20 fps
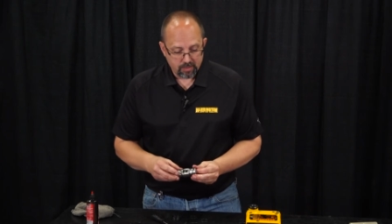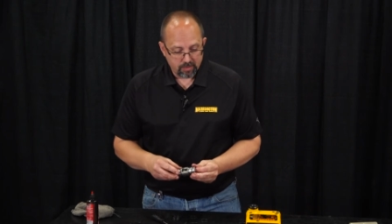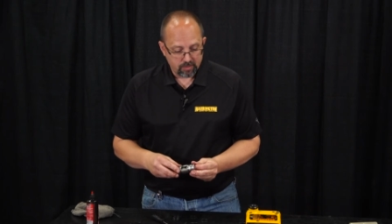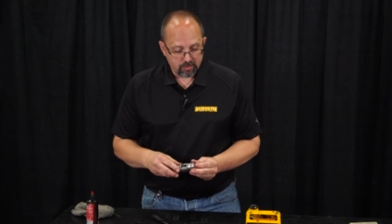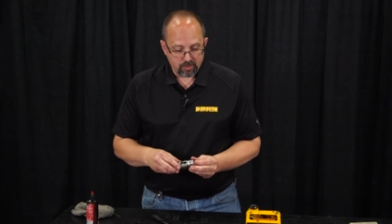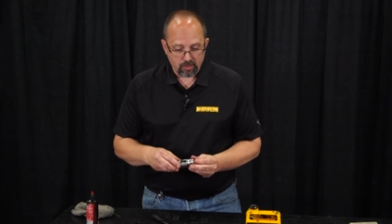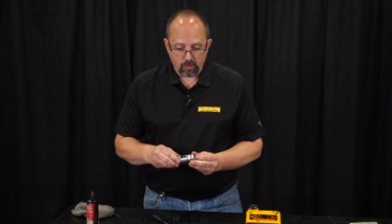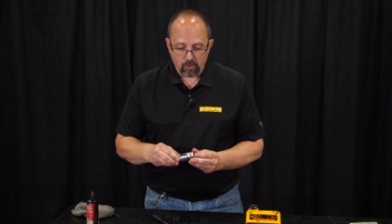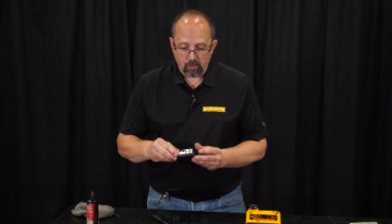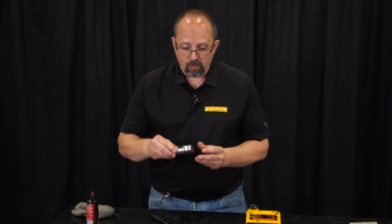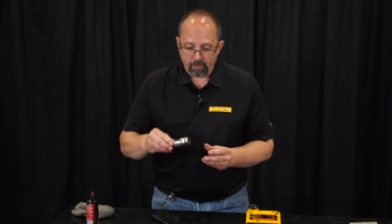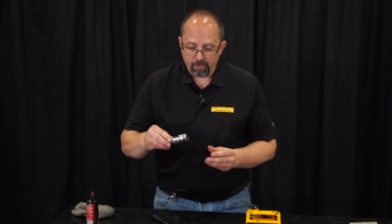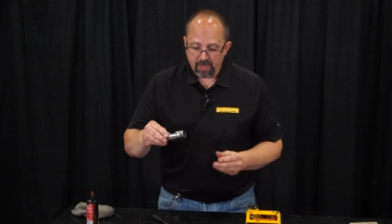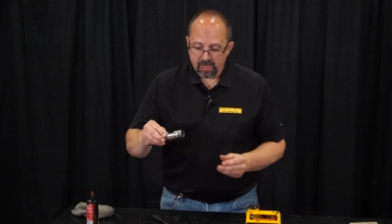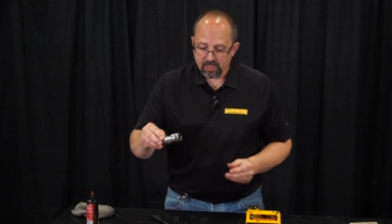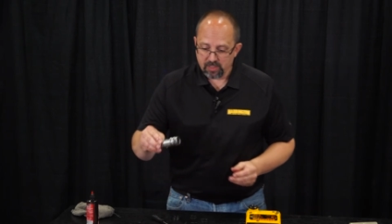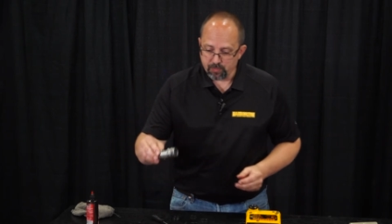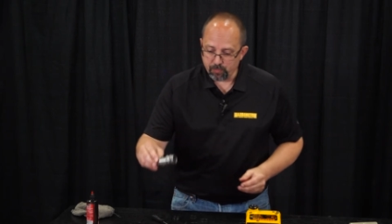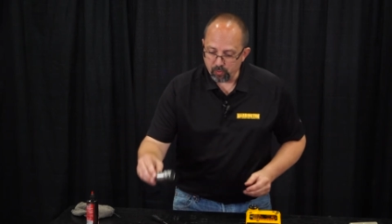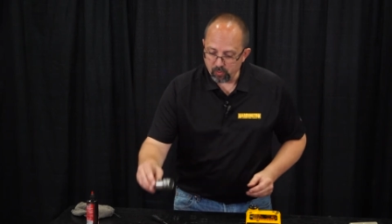So our
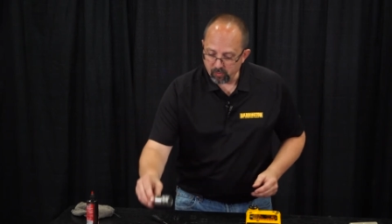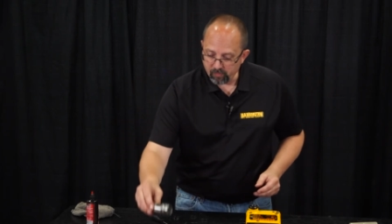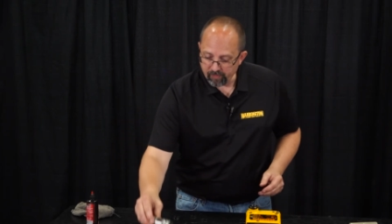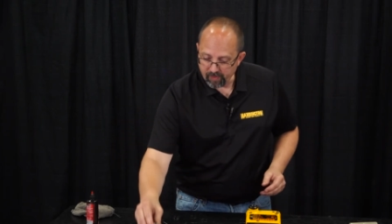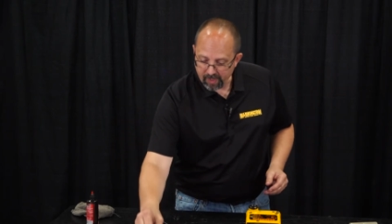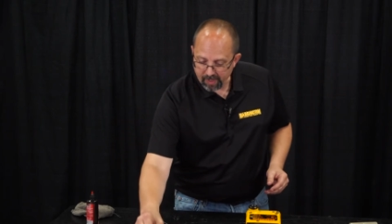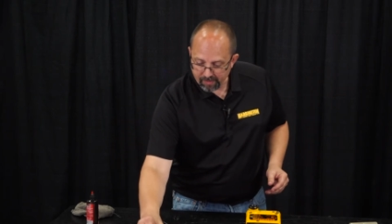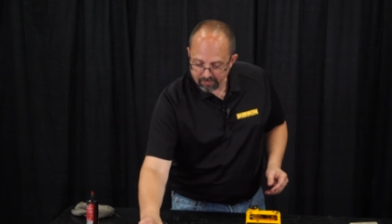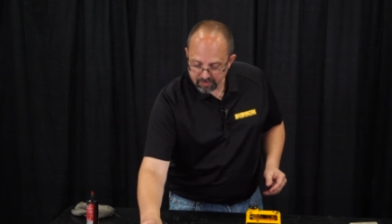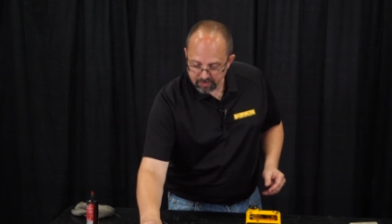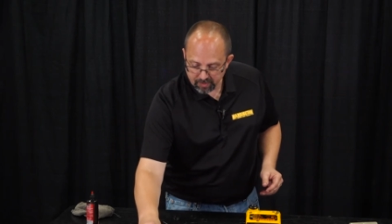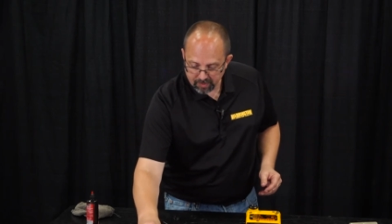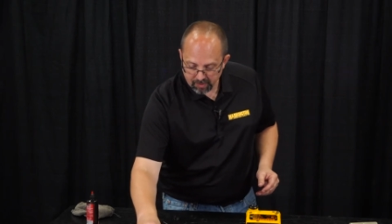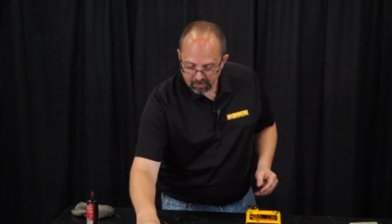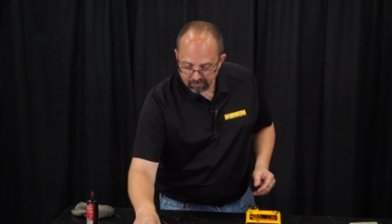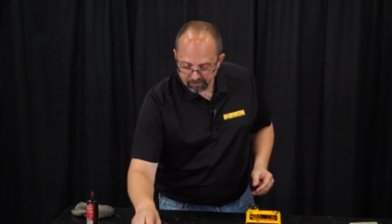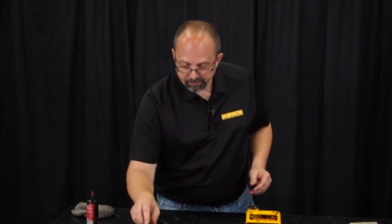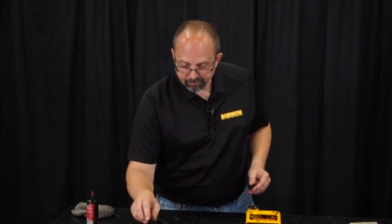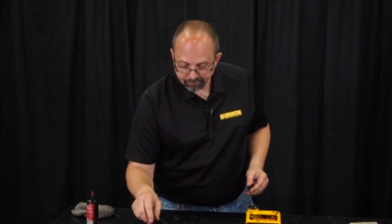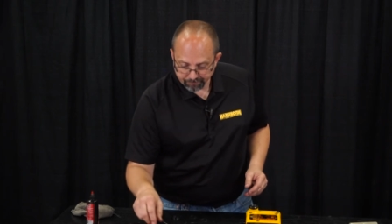main spool valve's
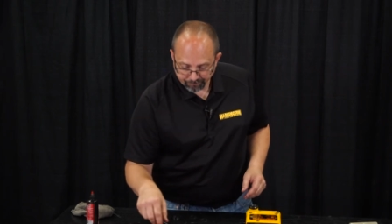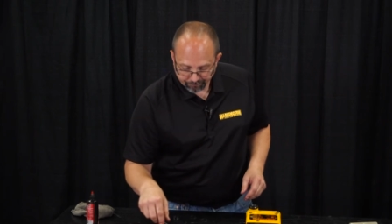done.